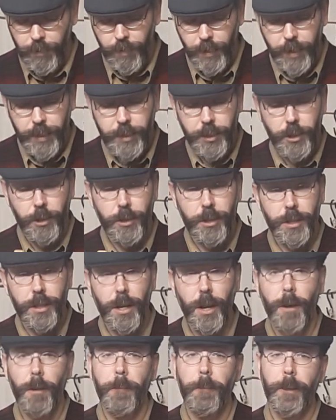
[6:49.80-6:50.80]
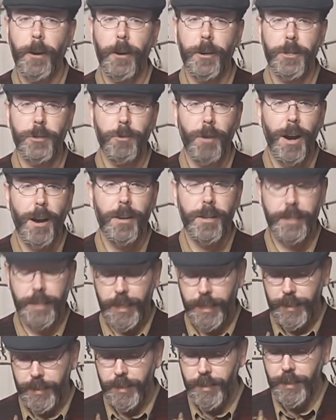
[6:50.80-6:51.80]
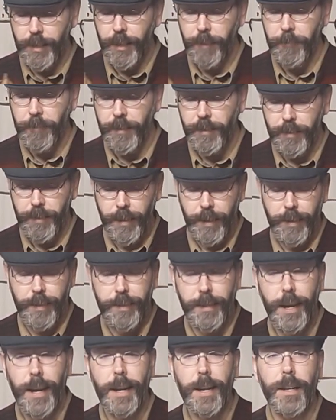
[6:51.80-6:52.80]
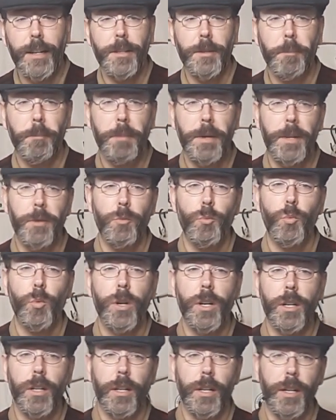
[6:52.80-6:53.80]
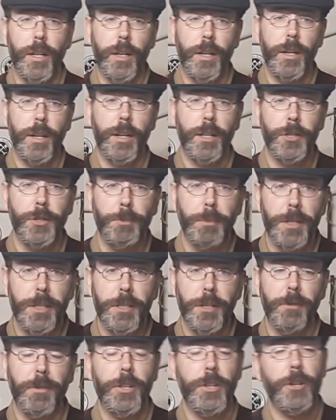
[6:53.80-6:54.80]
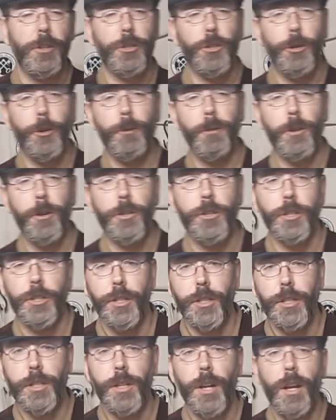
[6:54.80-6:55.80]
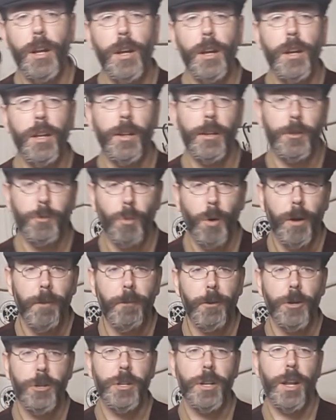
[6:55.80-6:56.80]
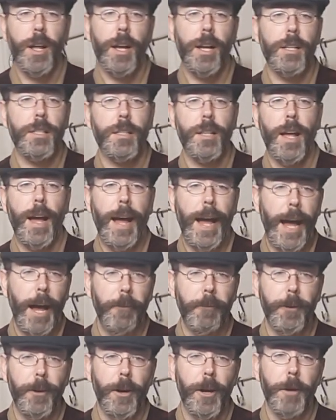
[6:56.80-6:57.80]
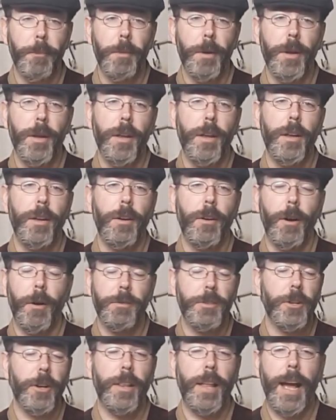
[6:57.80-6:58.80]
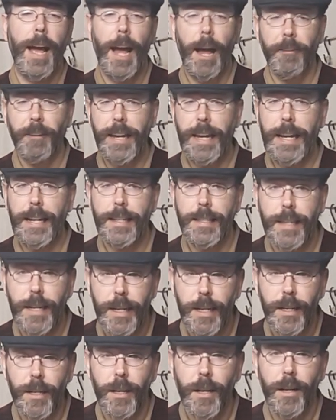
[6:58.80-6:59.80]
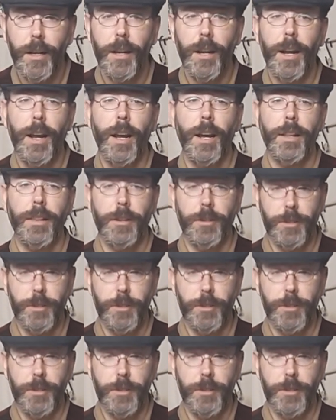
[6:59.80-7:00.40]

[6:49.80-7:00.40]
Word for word: of these yourself, they're as rare as hen's teeth and they tend to be really expensive. And there's two versions. There's one version that has the half cup, or I'm sorry, the half canteen, and